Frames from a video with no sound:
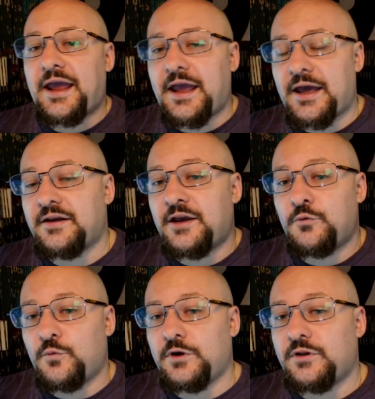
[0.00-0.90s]
and
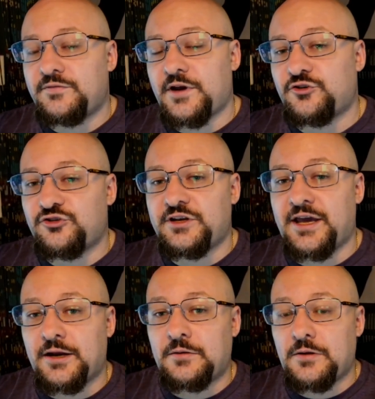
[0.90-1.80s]
it will eventually
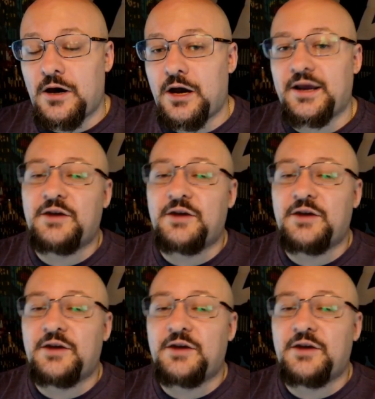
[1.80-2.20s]
get a lock.